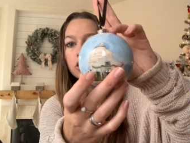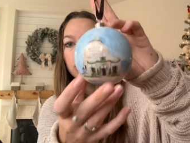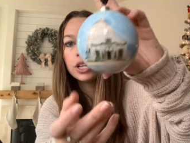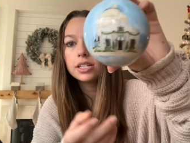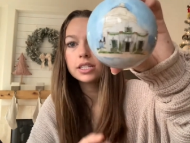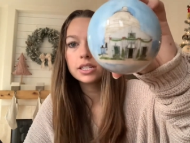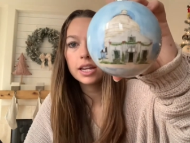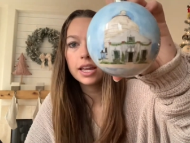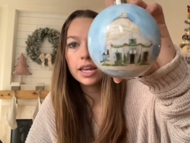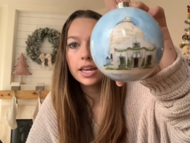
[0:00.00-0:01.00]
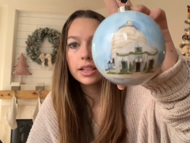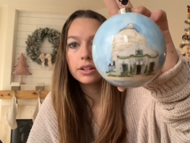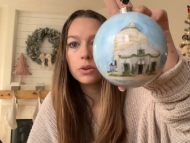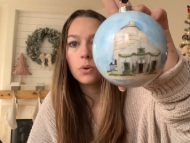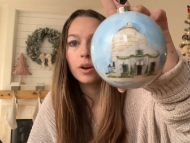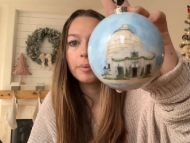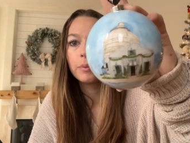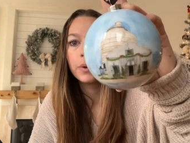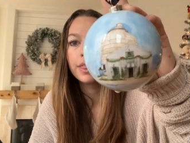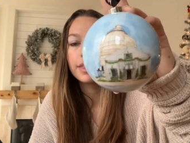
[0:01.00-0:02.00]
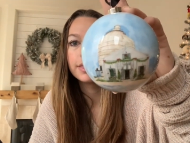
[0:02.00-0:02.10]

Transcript: just a little ornament with